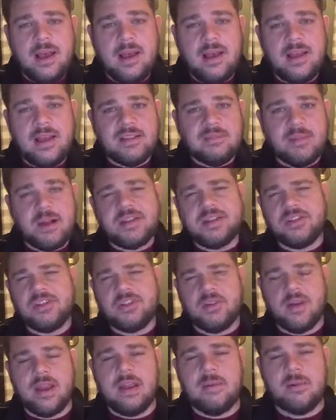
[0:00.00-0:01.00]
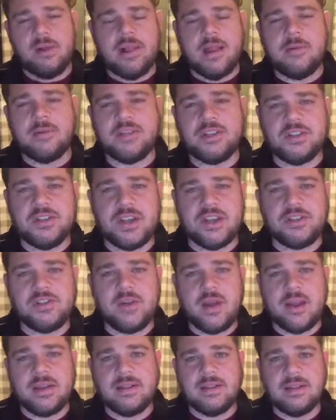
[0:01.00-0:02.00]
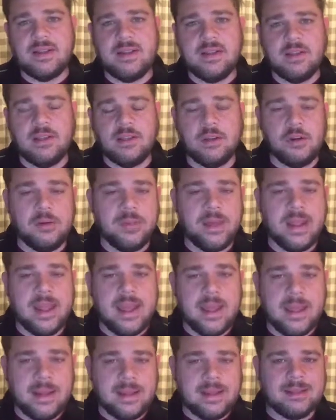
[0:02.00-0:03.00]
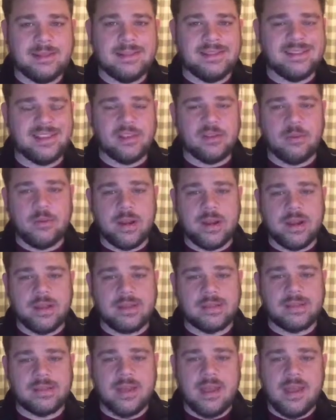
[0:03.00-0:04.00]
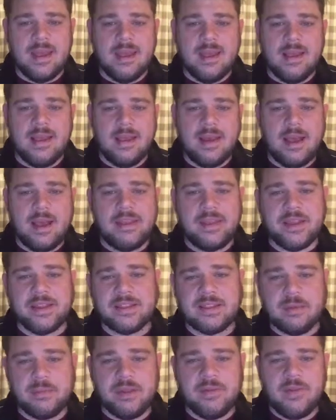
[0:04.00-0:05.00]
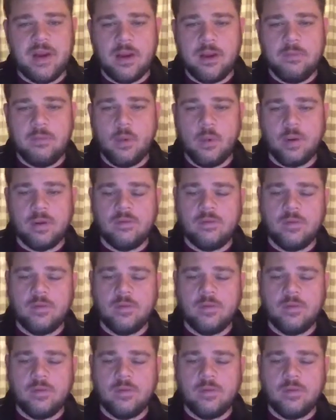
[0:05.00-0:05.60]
as much as you're able, I would suggest trying to get a little bit ahead, at least in the readings. I think it's going to be very important